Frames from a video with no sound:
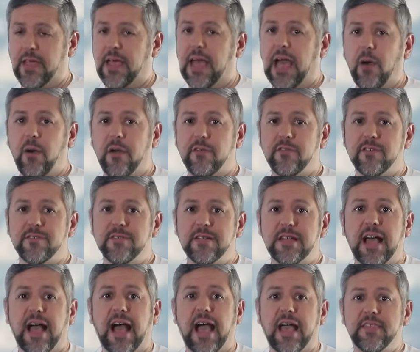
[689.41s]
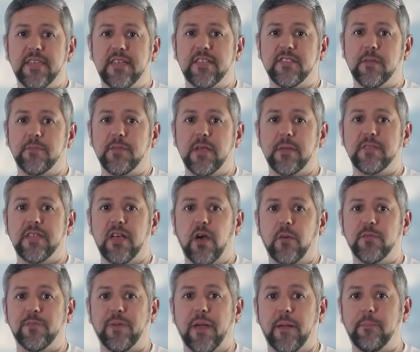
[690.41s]
However, I think sometimes it
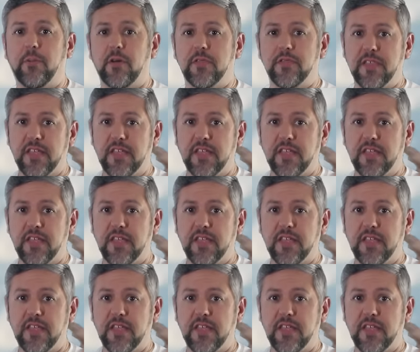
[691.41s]
helps by putting